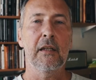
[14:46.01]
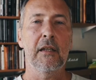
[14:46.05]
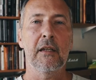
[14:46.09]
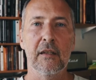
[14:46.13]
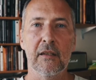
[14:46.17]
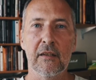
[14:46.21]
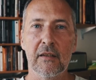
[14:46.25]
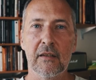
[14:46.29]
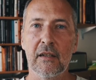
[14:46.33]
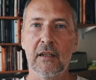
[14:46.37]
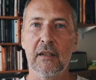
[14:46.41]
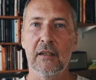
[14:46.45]

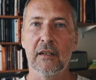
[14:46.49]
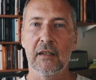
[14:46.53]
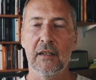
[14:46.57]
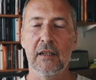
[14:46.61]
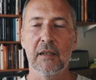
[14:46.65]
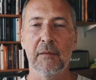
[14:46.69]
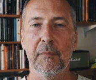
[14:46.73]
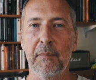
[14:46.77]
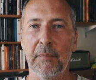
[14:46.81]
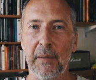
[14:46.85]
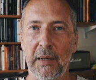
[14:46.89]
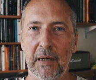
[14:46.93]
It's
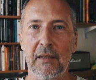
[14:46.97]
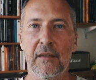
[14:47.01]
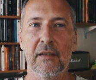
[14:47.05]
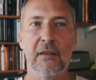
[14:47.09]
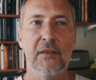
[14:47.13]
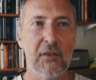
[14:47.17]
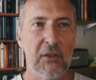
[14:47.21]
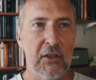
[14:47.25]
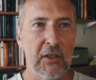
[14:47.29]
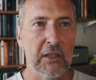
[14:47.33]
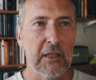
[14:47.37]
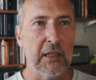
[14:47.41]
but
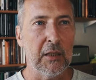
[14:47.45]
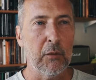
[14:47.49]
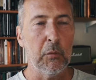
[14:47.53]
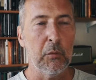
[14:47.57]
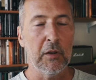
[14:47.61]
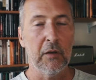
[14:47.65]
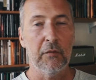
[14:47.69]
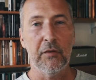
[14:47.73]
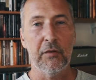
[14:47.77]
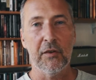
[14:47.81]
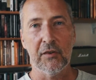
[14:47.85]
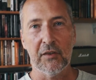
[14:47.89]
certainly
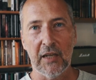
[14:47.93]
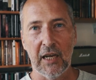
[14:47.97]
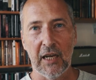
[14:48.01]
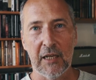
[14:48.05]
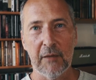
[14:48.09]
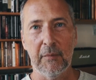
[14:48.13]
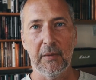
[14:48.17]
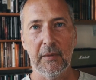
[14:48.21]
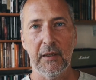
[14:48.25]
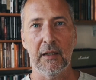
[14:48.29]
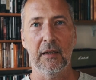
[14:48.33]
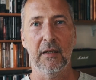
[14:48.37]
when I first
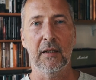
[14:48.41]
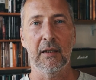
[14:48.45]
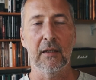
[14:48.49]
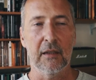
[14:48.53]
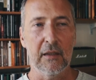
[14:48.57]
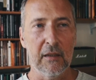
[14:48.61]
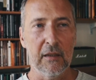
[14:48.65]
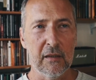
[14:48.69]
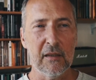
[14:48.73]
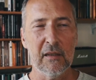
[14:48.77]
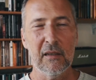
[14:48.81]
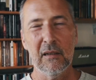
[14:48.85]
came here,
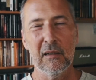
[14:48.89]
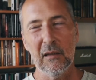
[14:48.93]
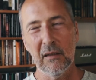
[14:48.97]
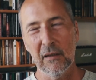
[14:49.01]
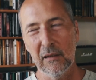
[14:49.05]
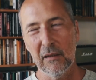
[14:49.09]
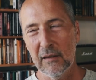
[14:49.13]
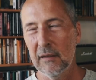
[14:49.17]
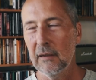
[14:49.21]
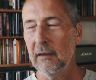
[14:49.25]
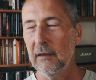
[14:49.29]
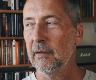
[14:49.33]
it's still
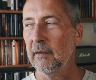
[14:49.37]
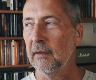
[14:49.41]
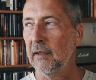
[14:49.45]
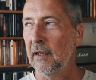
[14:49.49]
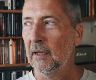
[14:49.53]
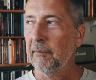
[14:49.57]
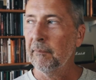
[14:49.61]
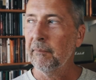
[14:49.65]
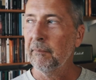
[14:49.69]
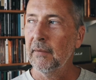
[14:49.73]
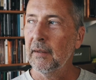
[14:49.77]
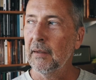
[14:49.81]
still
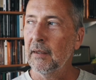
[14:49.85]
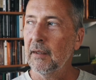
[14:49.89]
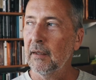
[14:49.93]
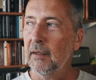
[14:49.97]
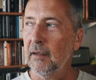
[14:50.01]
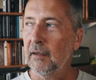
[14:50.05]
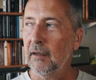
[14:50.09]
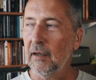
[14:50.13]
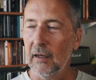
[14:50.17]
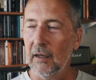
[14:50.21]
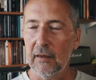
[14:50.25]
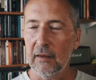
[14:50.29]
there.
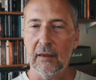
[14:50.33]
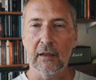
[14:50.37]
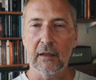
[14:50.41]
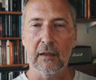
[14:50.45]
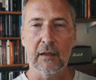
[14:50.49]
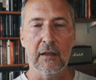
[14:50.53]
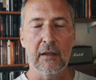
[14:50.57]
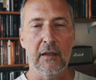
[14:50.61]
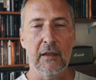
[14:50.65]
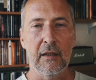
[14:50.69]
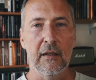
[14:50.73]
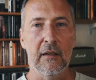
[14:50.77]
I
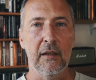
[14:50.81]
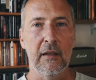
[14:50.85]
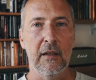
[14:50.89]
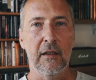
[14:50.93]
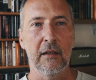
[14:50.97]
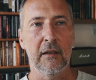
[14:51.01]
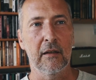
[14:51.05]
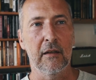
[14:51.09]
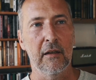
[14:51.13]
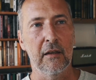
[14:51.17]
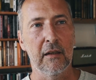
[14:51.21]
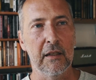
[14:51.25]
think in
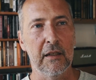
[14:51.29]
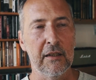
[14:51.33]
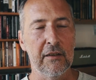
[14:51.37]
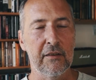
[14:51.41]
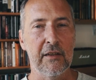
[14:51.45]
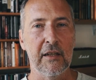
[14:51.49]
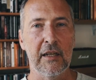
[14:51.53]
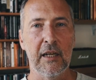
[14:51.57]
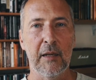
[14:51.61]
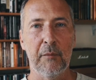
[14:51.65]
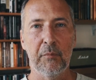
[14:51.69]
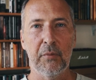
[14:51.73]
in at least
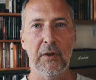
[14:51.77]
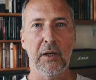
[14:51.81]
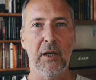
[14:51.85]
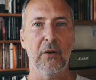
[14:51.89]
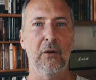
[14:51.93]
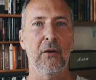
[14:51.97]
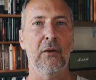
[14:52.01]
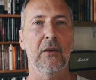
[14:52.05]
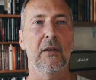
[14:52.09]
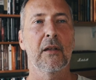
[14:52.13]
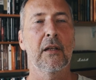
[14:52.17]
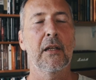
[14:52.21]
in Embryo,
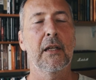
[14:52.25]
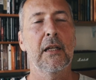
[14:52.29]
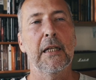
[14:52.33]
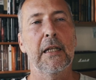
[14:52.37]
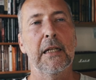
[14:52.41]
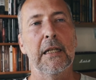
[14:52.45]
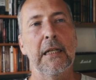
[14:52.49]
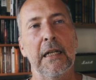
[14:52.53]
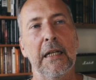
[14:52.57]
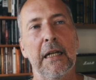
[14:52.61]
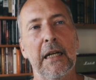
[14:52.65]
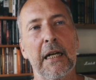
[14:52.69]

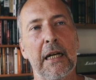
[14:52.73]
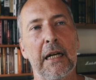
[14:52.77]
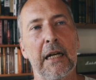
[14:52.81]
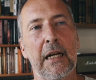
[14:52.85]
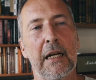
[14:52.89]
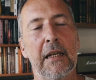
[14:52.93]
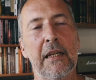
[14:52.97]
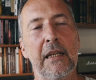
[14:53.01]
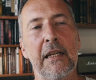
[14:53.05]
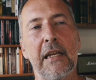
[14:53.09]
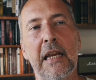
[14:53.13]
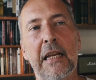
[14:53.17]
uh,
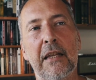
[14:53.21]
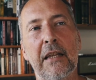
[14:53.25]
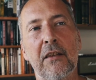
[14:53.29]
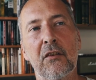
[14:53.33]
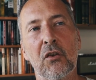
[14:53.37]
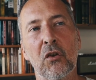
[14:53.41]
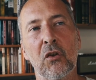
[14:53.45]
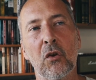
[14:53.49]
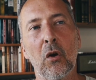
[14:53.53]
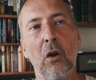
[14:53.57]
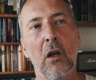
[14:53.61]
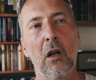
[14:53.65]
it's
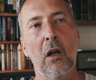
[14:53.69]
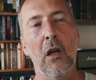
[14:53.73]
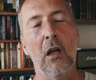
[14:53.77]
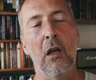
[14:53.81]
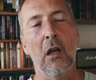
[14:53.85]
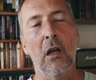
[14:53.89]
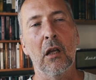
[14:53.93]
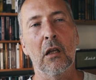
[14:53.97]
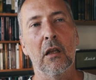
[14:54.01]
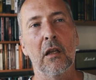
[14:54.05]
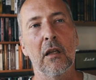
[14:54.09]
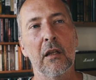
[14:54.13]
not
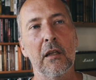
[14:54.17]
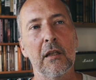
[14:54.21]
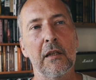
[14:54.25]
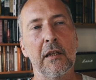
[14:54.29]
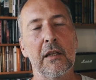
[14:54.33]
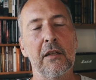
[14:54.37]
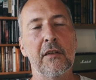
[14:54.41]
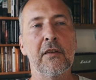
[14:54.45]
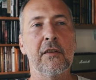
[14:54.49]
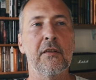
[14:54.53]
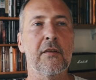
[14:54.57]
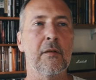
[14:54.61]
like
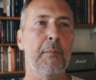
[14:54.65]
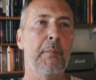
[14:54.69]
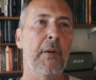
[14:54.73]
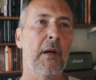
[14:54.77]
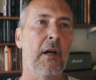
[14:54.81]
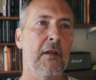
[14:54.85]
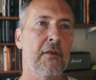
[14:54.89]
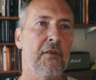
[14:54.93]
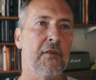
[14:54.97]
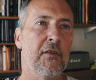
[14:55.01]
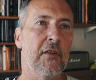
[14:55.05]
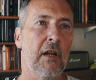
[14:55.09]
this is a
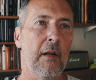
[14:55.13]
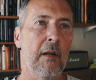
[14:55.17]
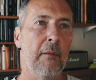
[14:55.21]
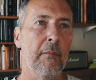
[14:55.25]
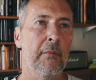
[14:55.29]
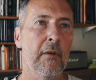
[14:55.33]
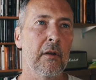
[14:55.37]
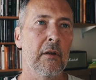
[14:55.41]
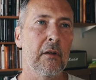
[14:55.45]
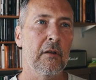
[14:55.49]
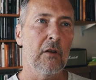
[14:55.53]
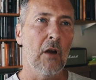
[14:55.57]
pastime
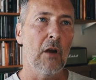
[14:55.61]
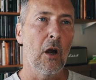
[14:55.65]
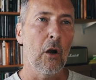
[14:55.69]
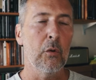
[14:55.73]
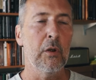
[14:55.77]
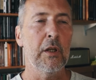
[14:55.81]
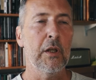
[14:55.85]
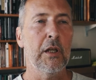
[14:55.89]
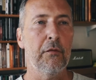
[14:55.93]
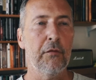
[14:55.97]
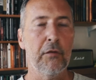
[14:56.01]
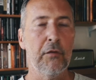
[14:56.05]
that
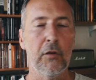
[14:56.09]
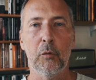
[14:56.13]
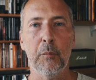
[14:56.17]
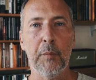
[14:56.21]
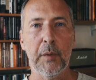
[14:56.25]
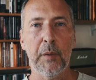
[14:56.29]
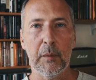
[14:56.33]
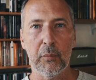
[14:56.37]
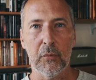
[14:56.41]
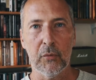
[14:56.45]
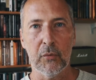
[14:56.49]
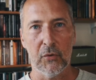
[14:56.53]
only a few
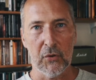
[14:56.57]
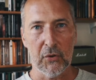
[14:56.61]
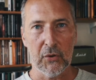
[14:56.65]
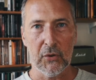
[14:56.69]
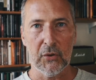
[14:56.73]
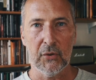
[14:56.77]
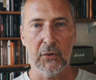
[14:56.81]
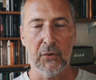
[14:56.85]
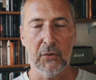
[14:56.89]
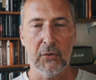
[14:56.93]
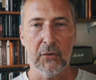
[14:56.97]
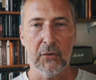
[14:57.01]
people do.